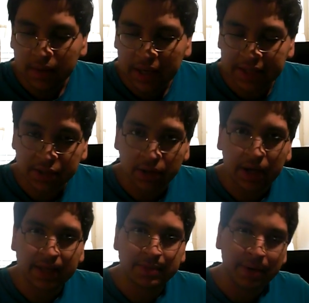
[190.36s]

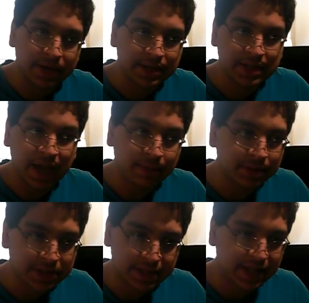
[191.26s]
It's been
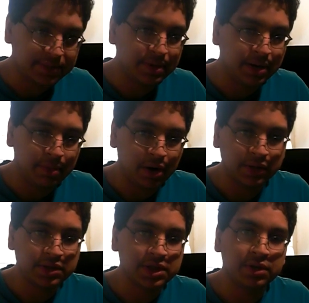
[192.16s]
established that that's been a part of
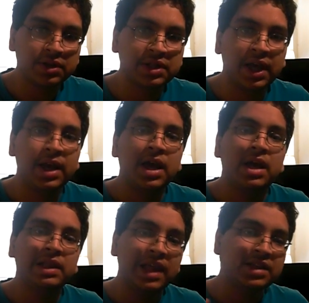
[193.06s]
the series, that
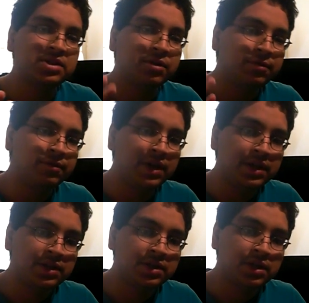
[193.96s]
lesser
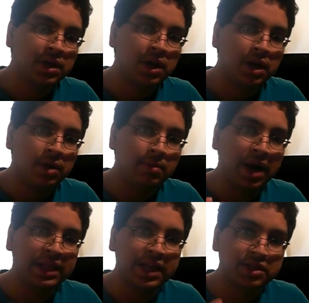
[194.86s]
feats
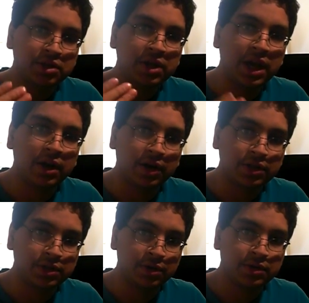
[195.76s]
by lesser
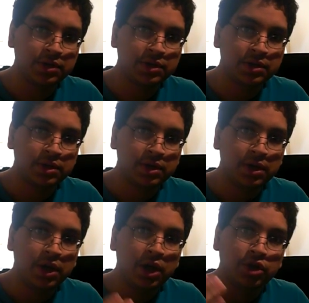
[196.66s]
characters
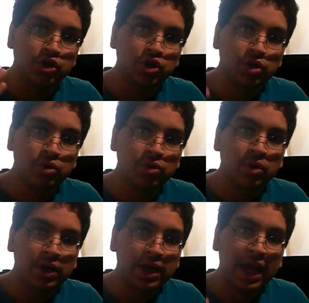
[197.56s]
do
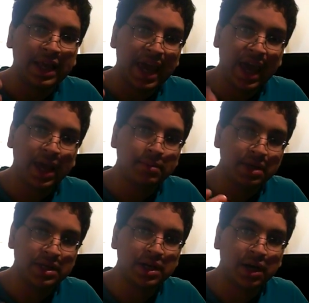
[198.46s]
and can
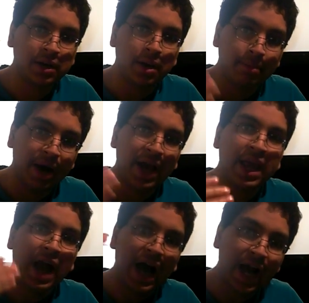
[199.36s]
be done
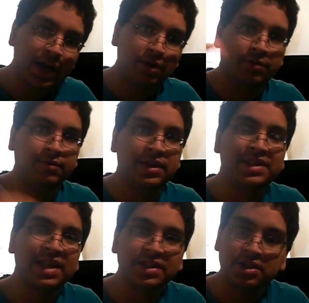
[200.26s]
by higher feats.
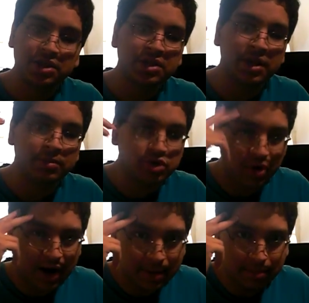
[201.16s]
That's just
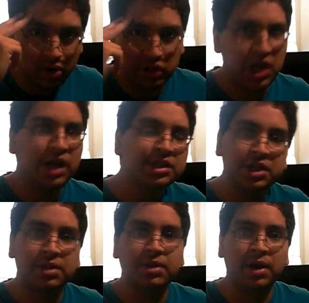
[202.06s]
Dragon Ball
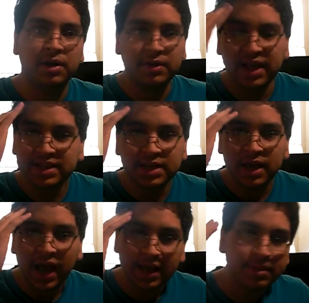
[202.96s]
logic there. That's
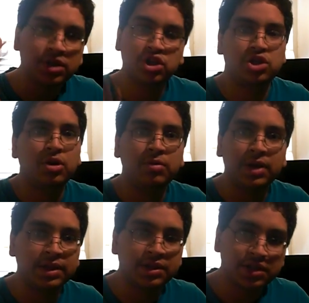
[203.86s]
been shown
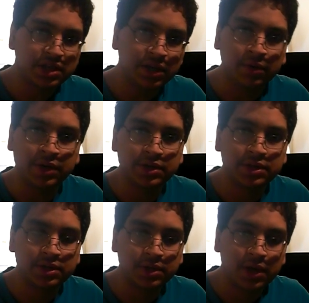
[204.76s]
in the series.